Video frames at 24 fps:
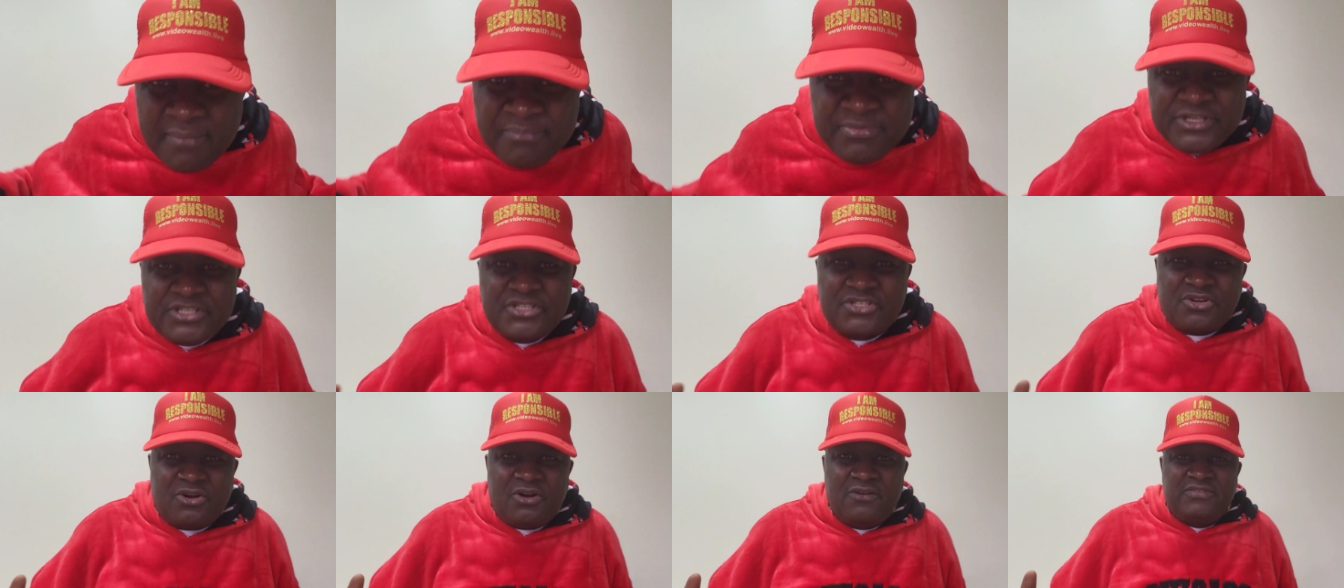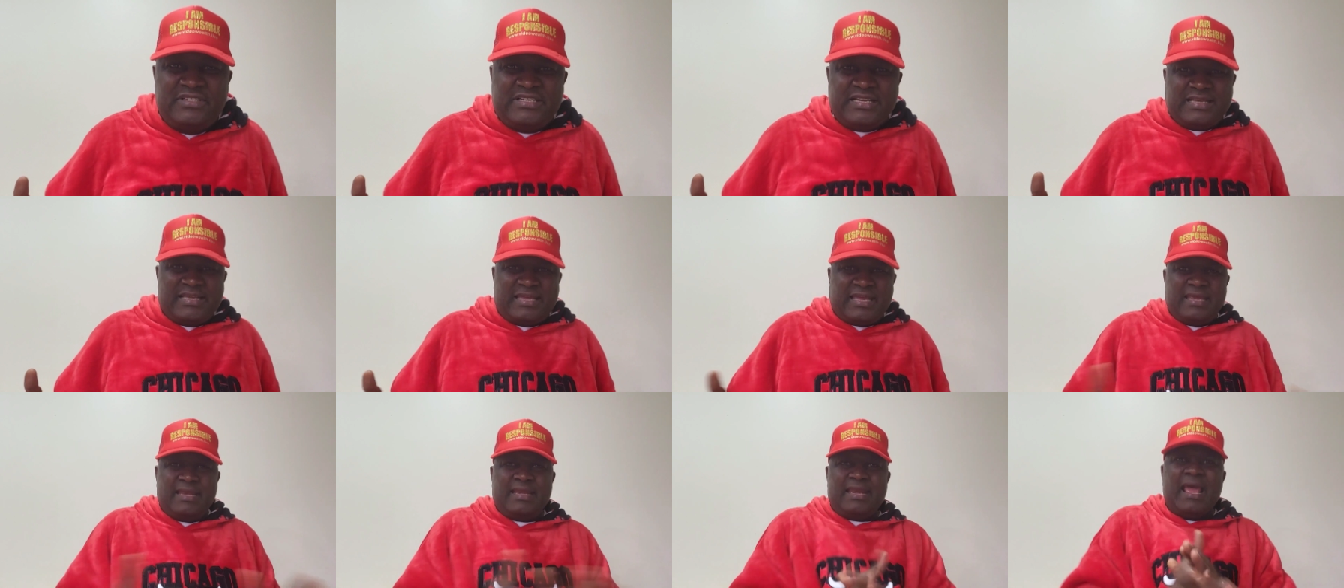be solved
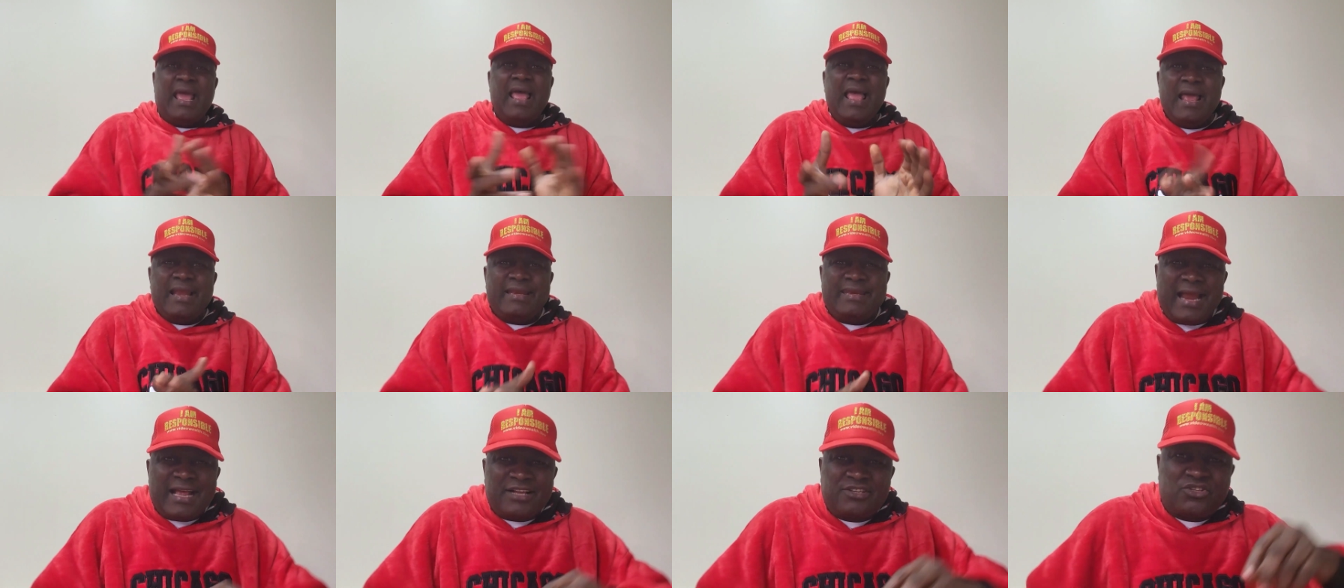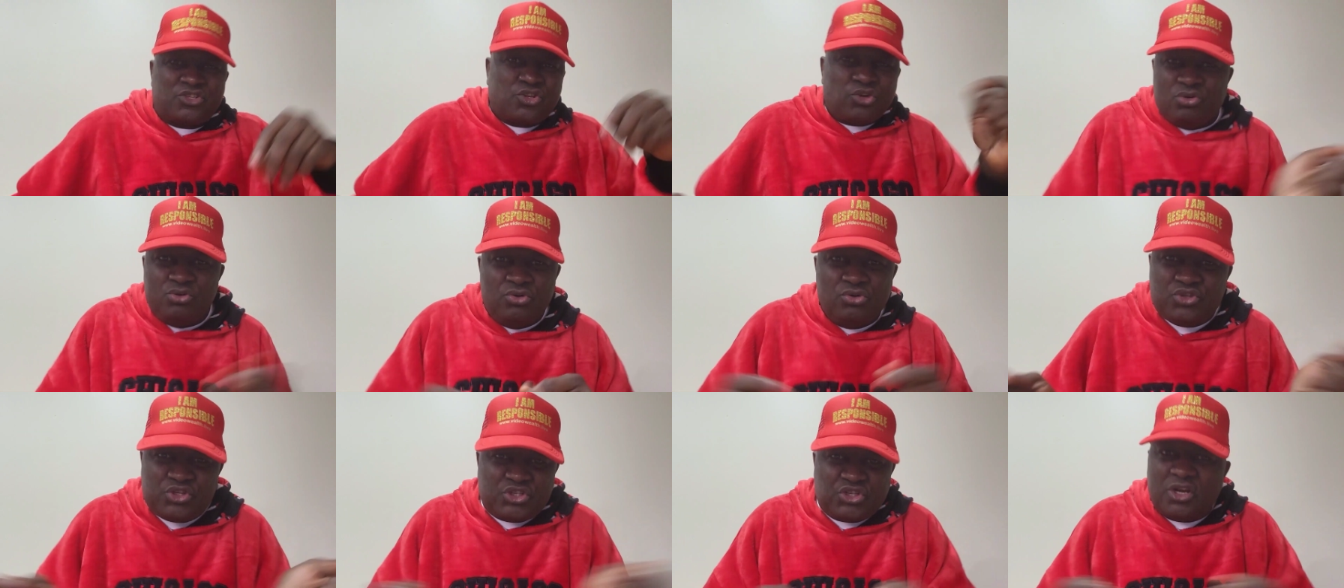again. That
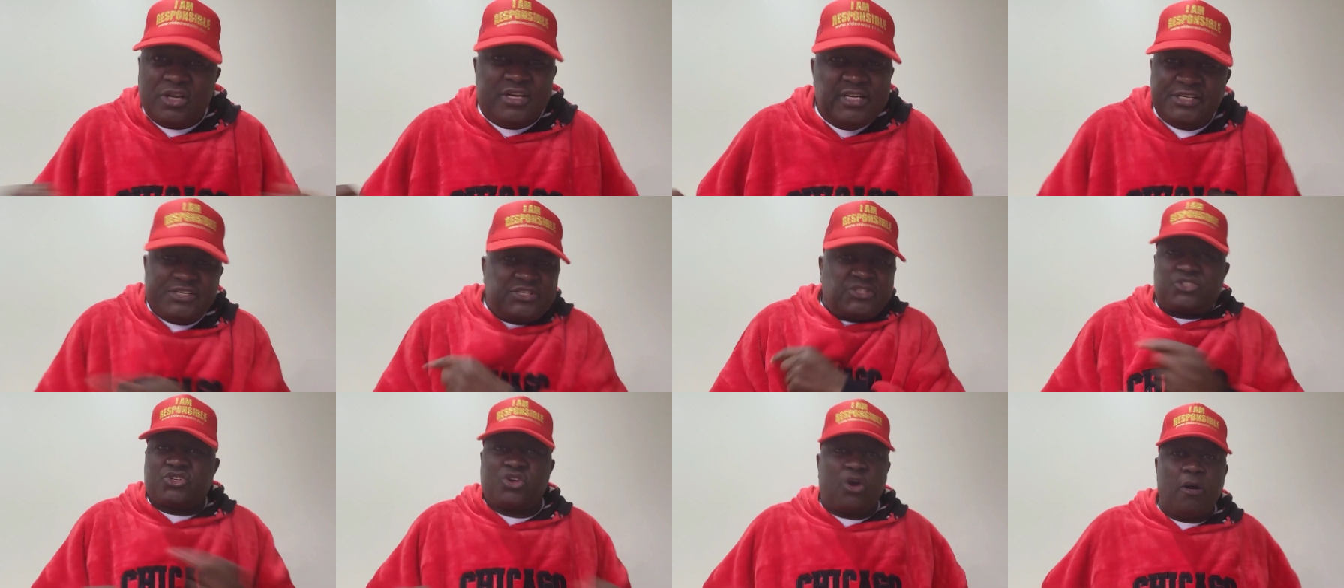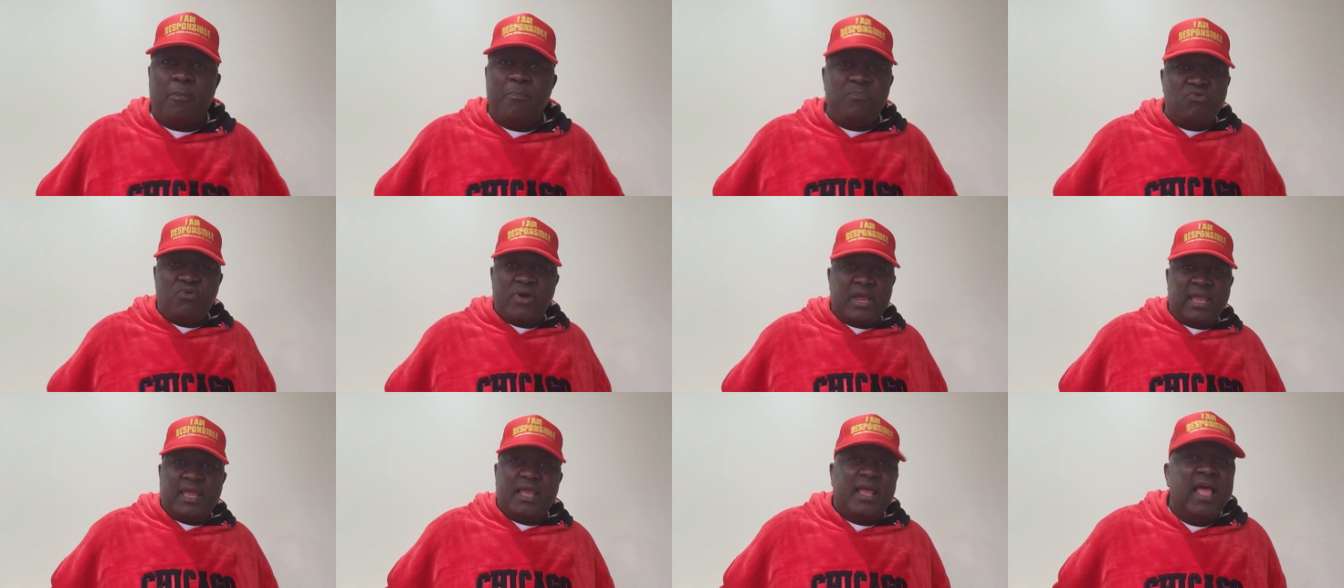solution is
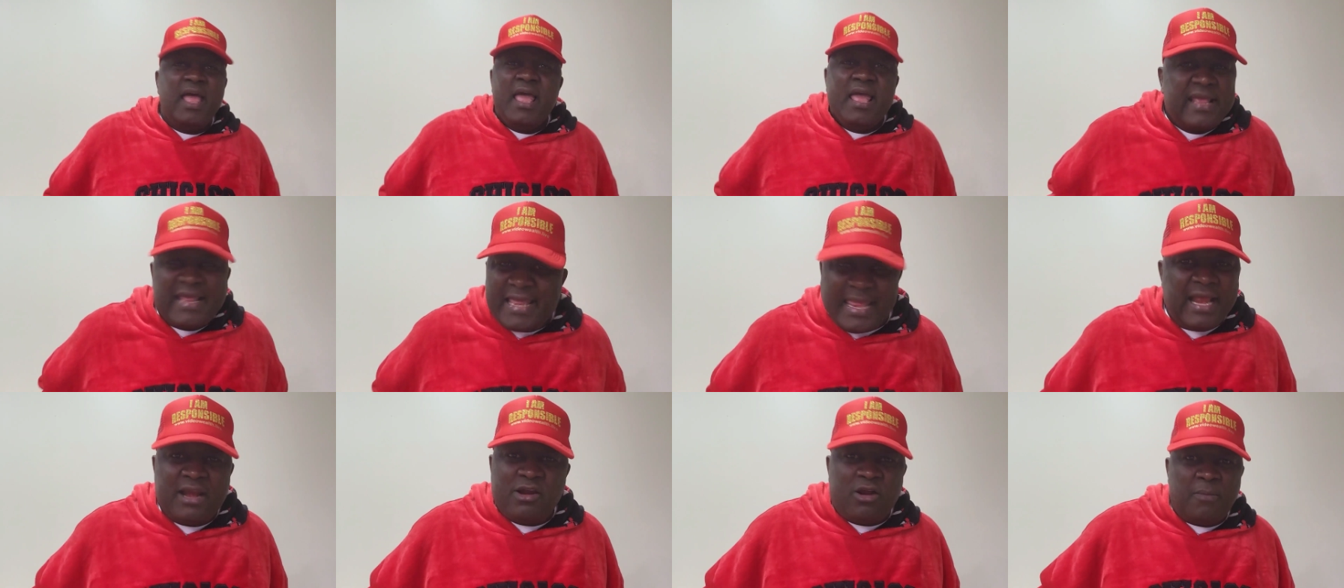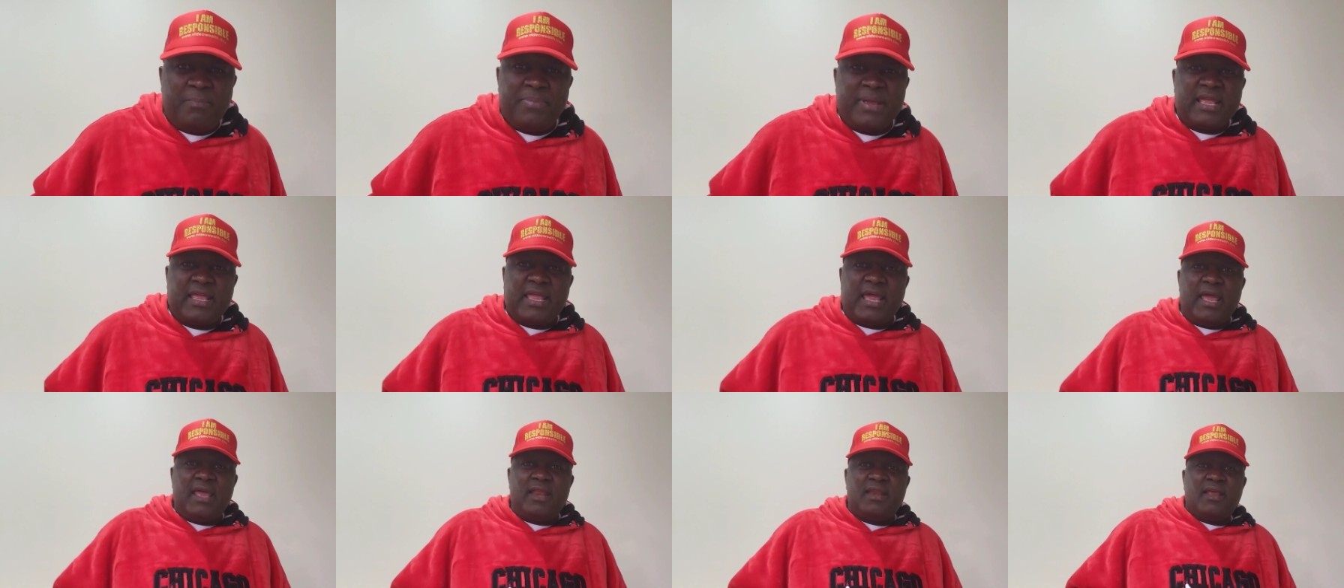somewhere. Get up
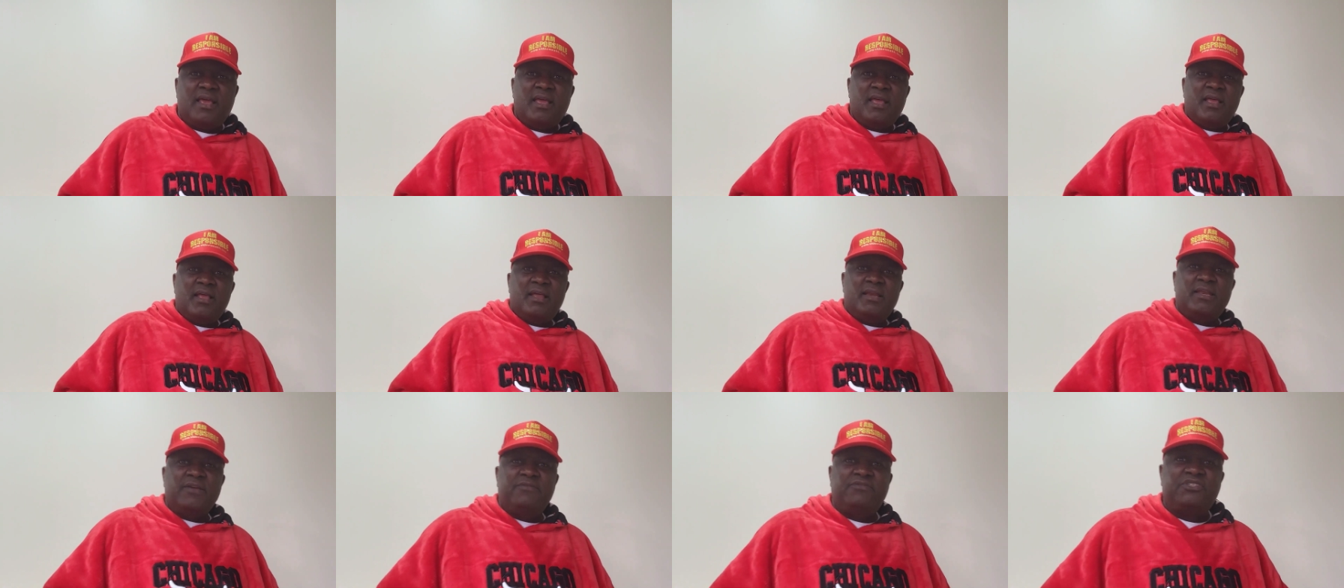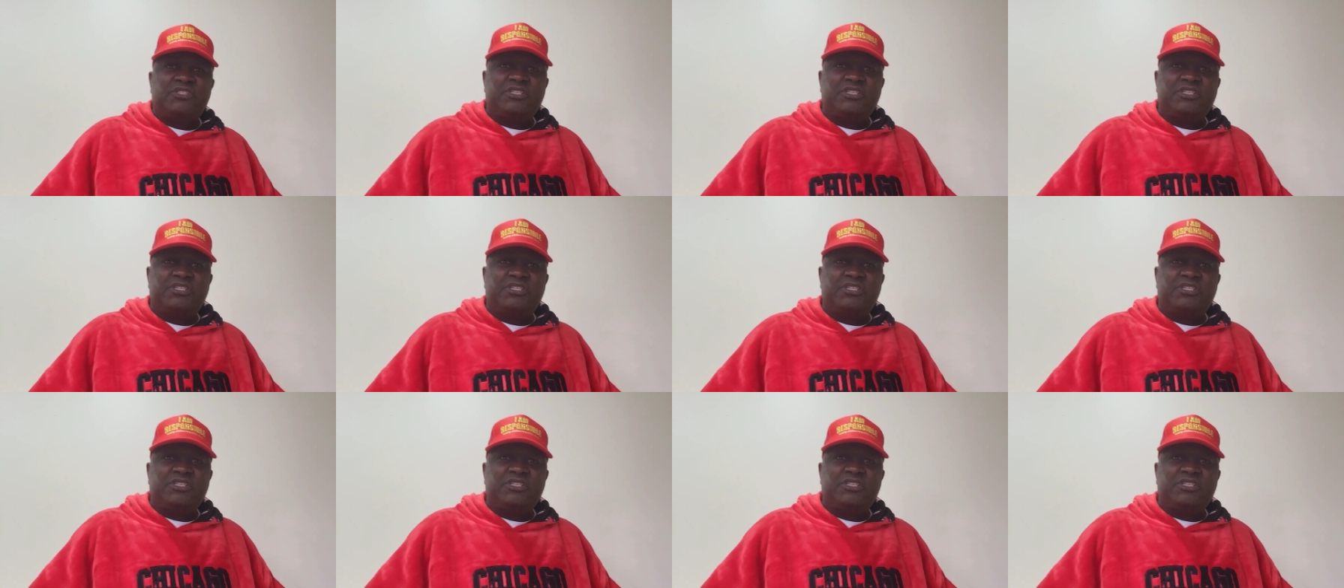again. They've